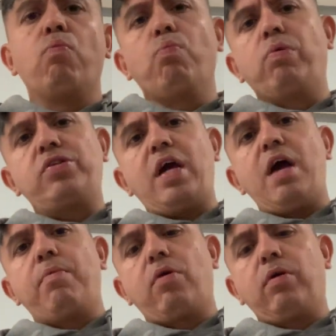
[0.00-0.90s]

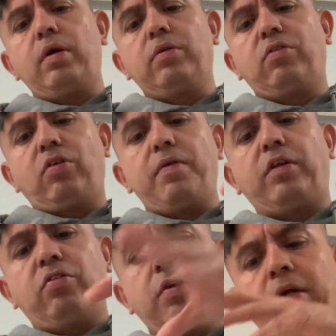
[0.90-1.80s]
whichever star they
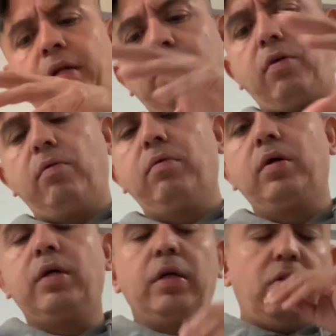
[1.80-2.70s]
turn into.
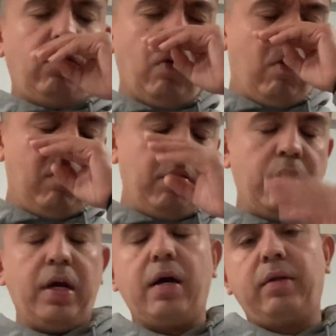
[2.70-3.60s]
So
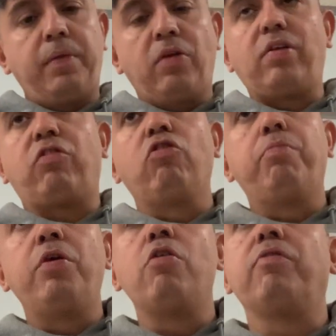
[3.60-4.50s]
you got things like
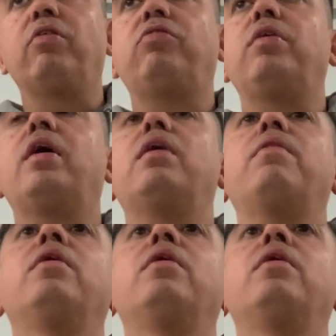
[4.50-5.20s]
supernovas. You got